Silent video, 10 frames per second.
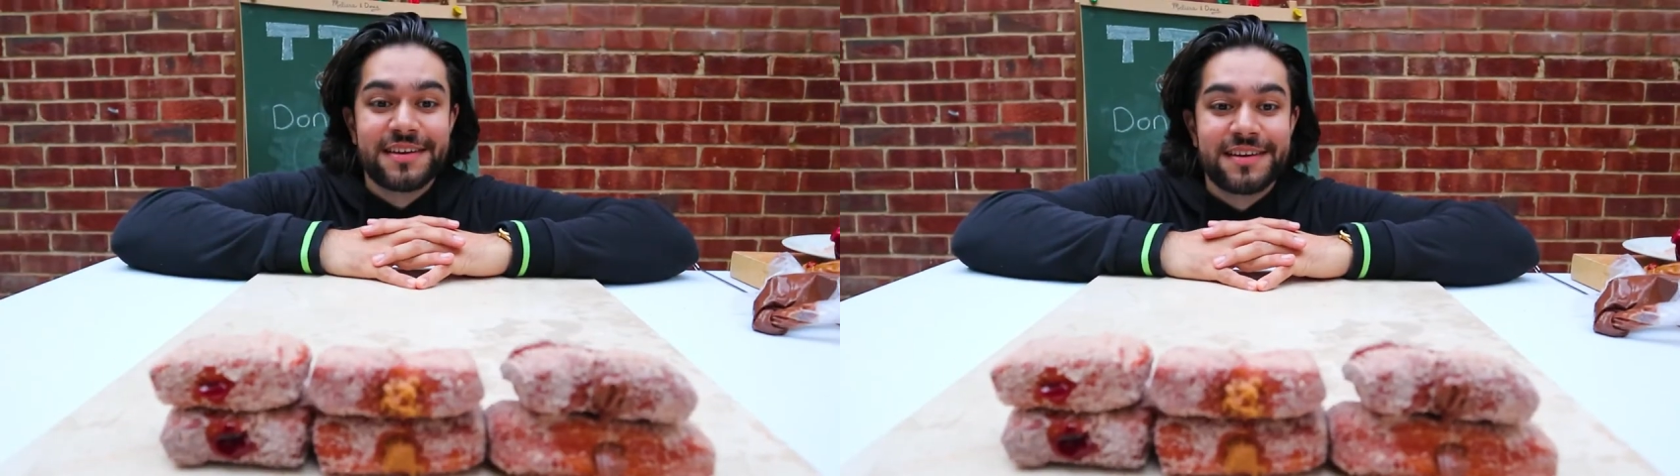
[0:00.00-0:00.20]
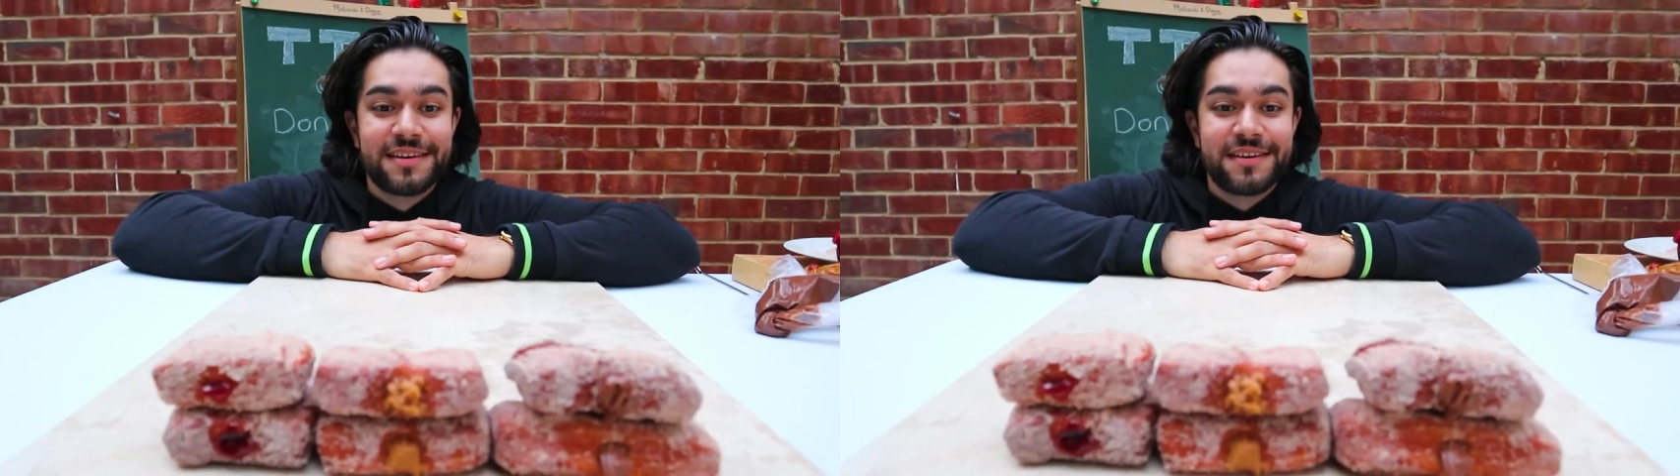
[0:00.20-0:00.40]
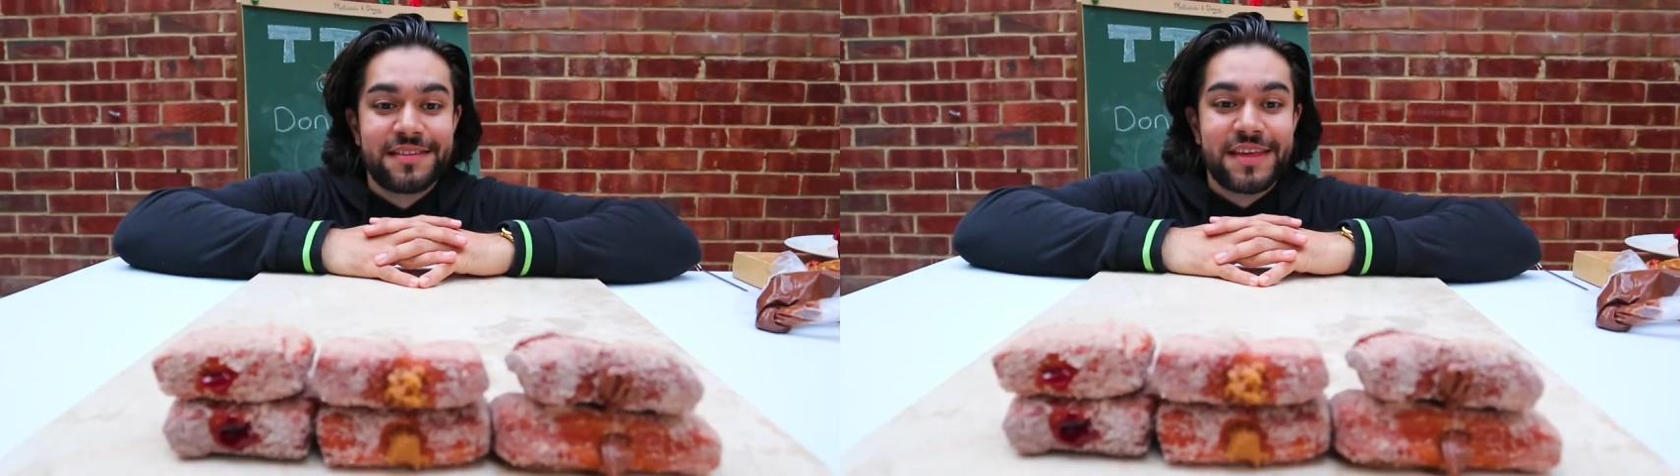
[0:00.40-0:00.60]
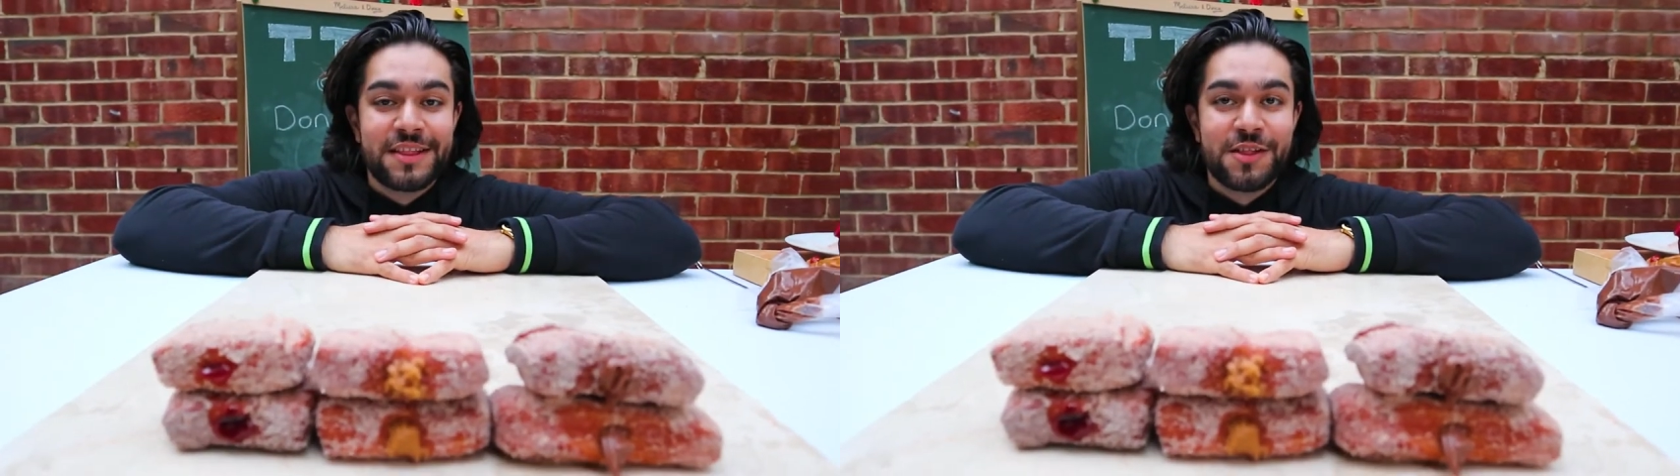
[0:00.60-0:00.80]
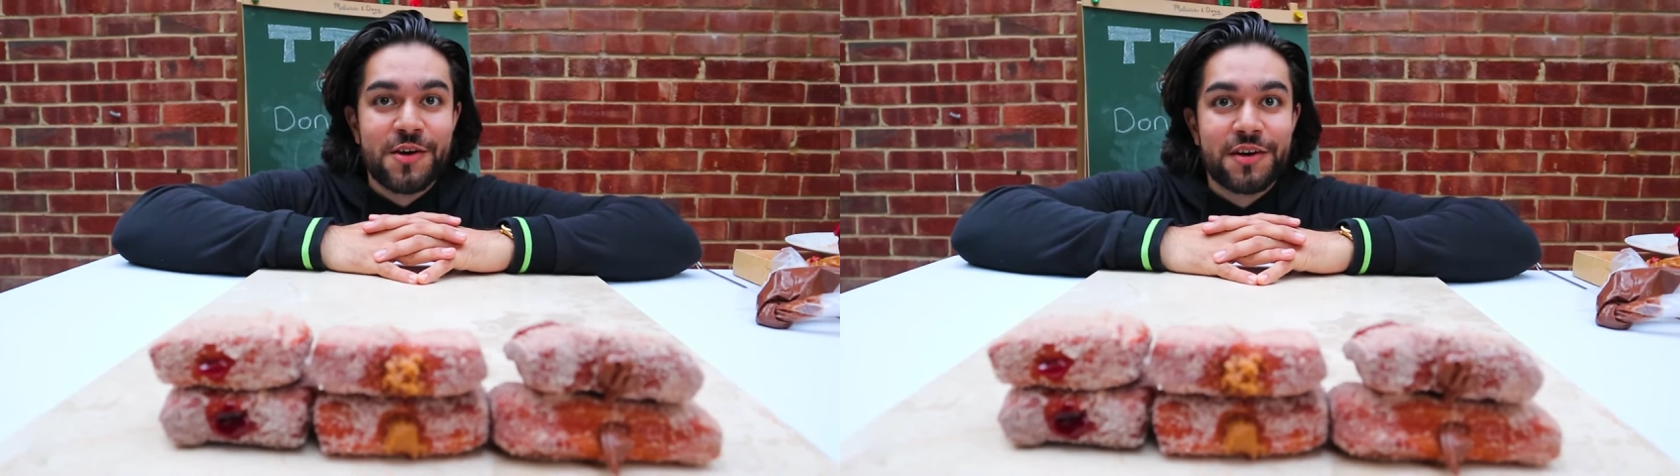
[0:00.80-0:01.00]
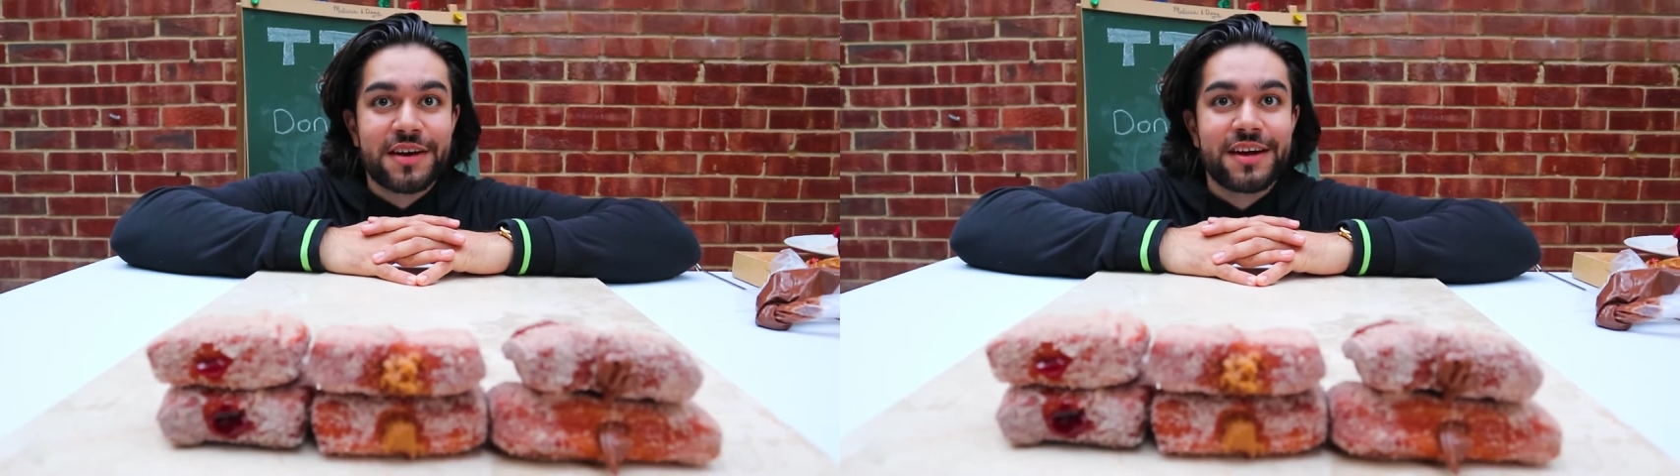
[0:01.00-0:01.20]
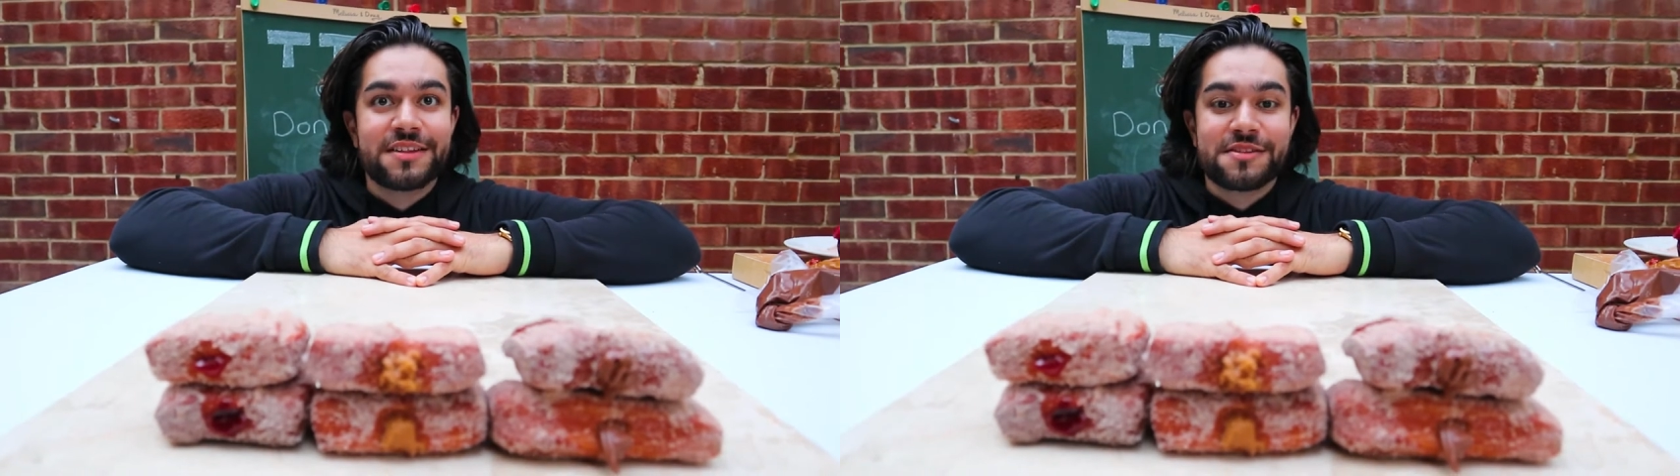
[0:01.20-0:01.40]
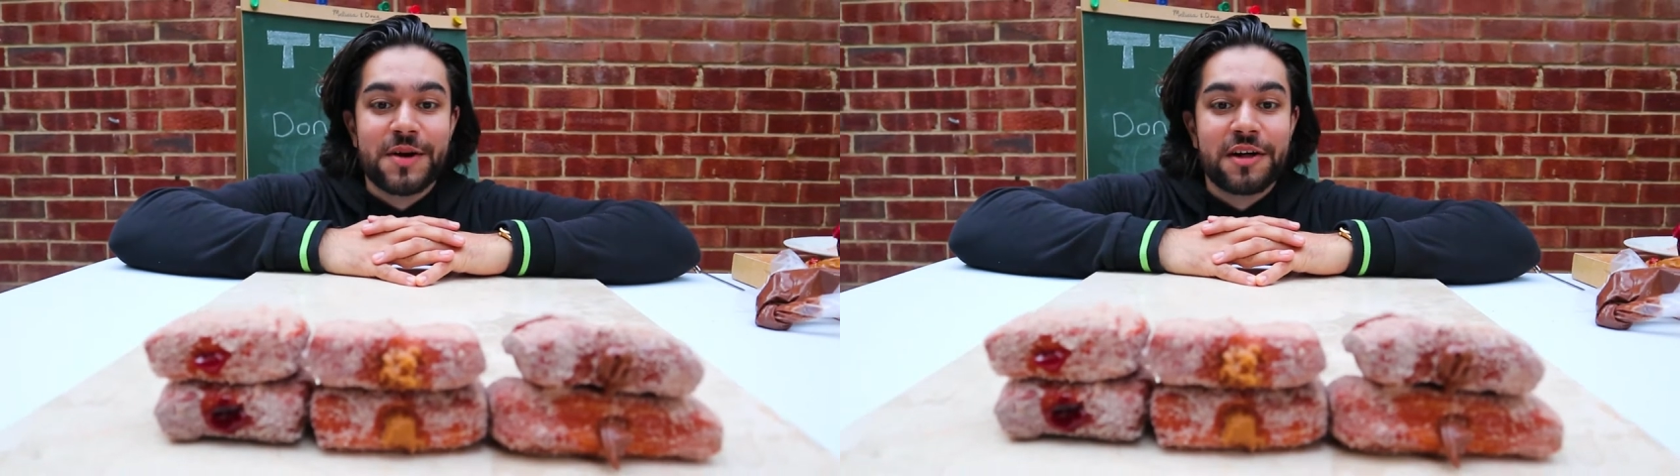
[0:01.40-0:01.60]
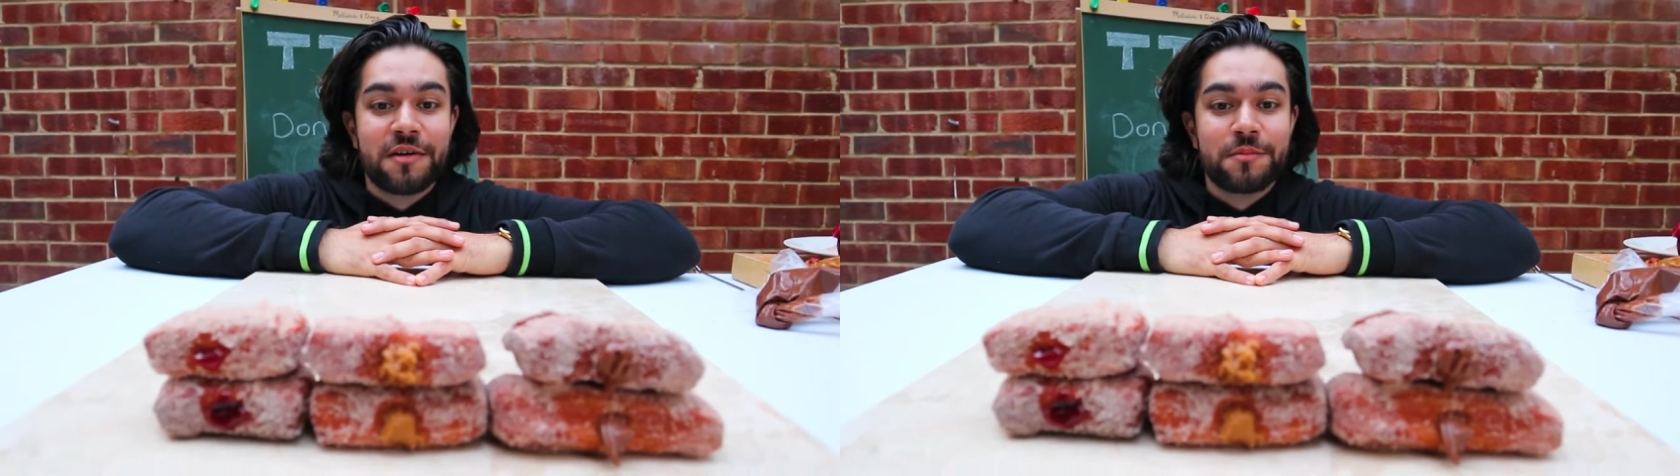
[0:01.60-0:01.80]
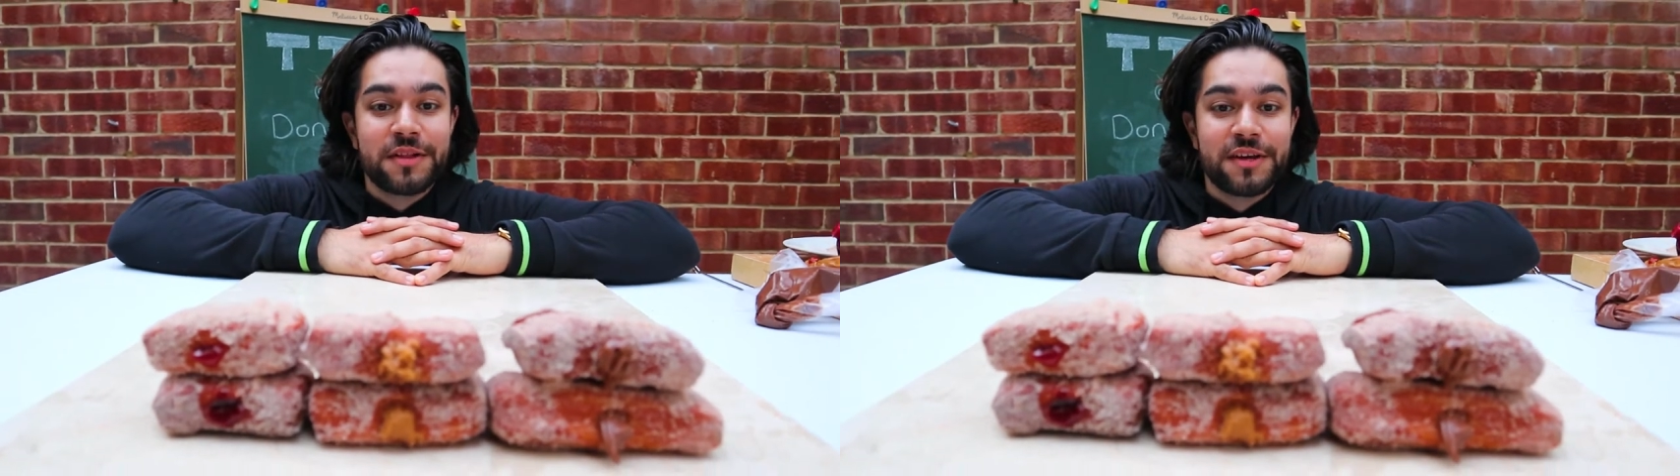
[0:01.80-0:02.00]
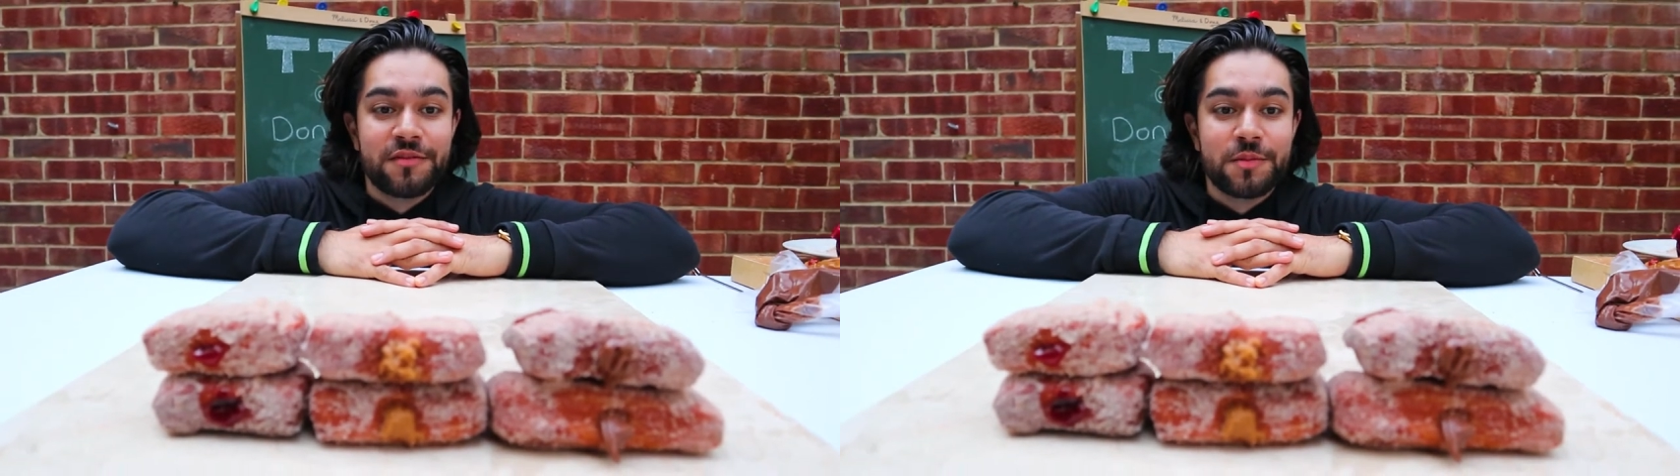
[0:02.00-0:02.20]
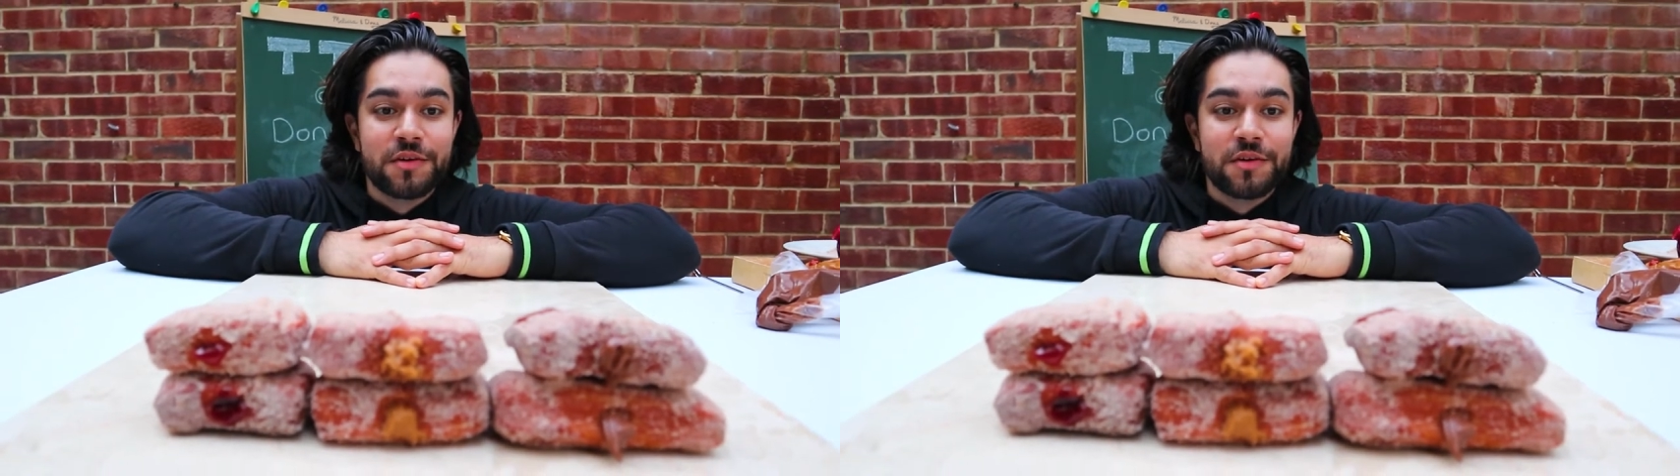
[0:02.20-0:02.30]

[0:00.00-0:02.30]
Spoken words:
three-way donuts. So Nutella,